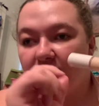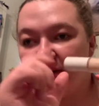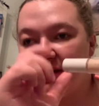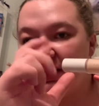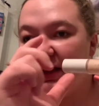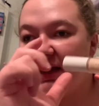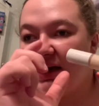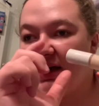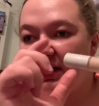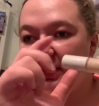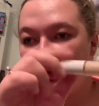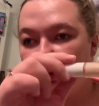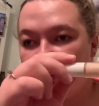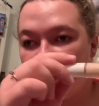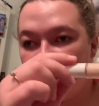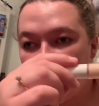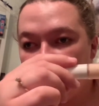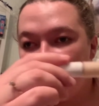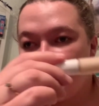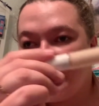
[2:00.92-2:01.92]
they had, only
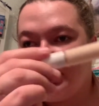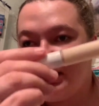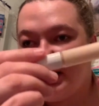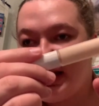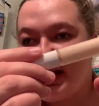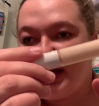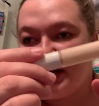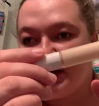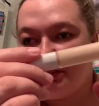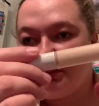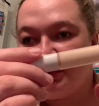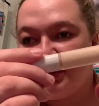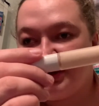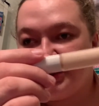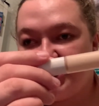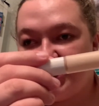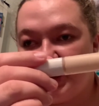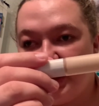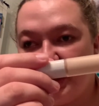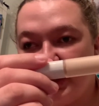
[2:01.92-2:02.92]
one they had in my
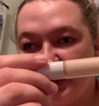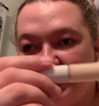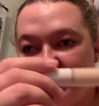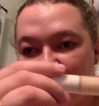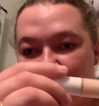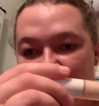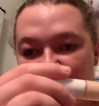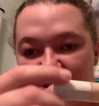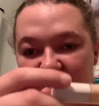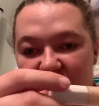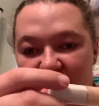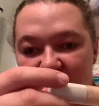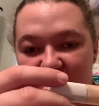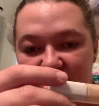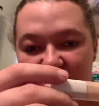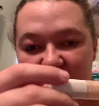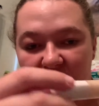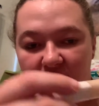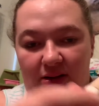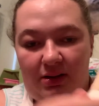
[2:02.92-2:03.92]
shade, which is
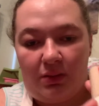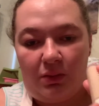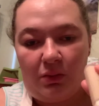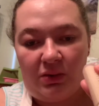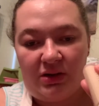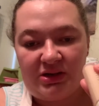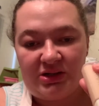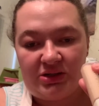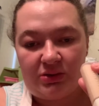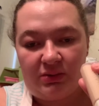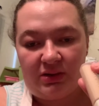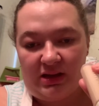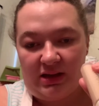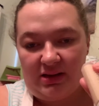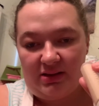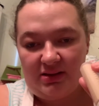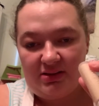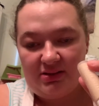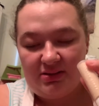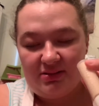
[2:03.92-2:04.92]
120.